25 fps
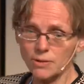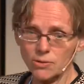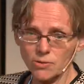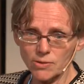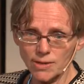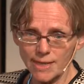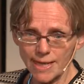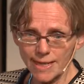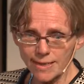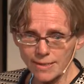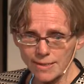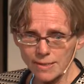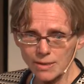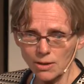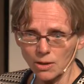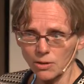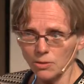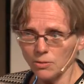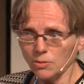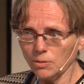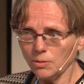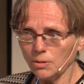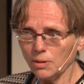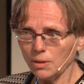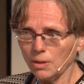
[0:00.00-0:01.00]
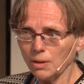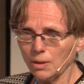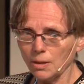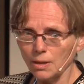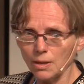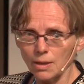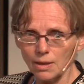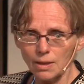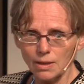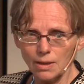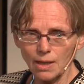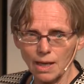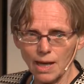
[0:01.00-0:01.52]
UNESCO.
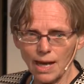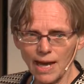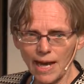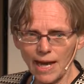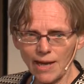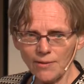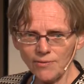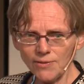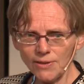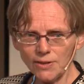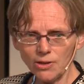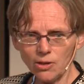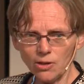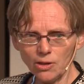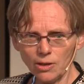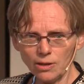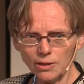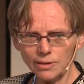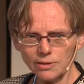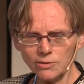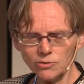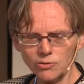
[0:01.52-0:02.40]
I haven't heard